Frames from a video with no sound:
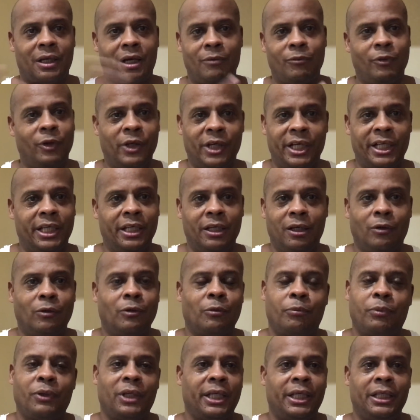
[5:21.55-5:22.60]
I'm gonna get on
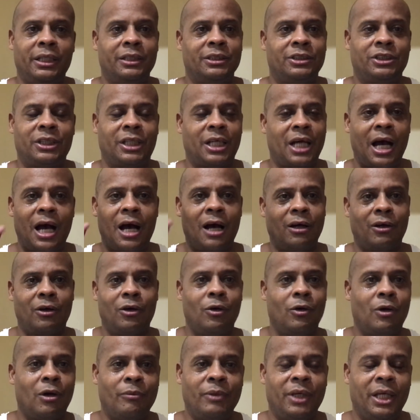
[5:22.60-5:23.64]
a plane in
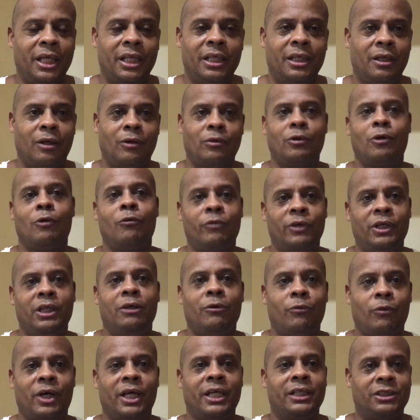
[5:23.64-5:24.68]
Chicago. I'm headed on over
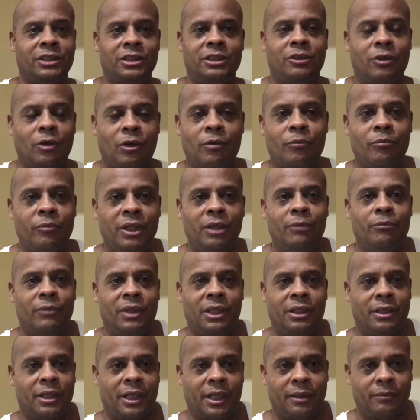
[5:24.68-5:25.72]
anyway. She's gonna meet
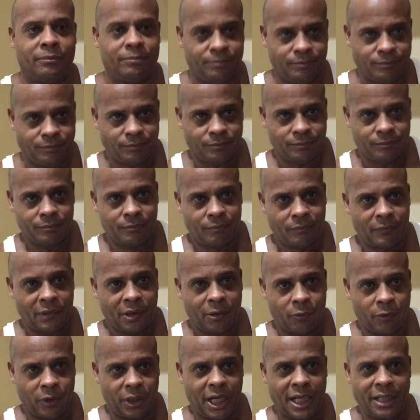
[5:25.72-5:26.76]
me there.
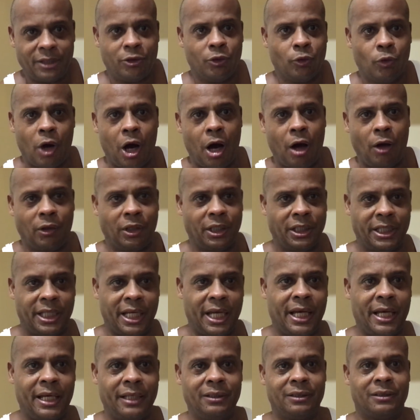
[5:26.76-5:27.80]
Well, I do all of
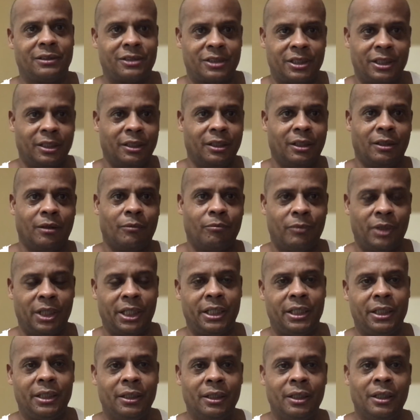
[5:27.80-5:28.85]
that, send her the
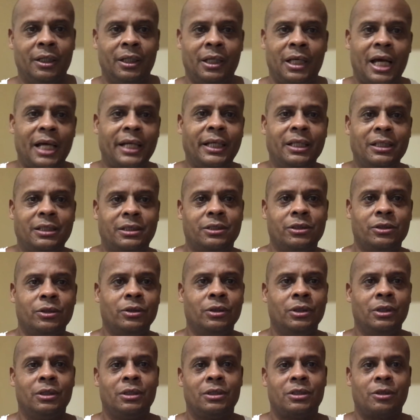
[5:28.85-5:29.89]
money. I get
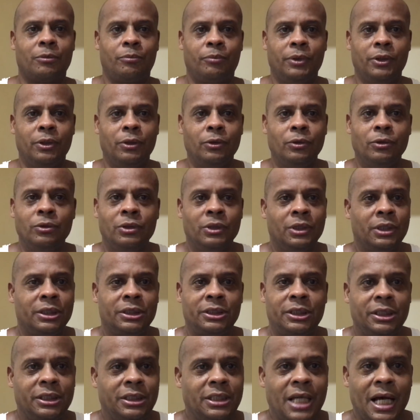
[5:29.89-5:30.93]
to Cebu,
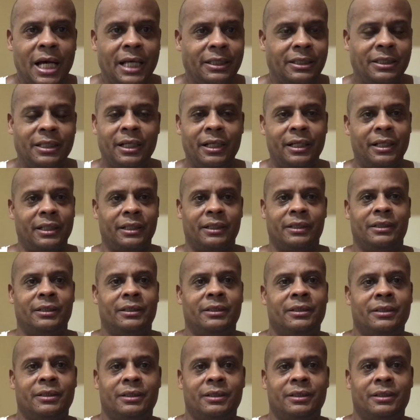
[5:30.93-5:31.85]
she's not there.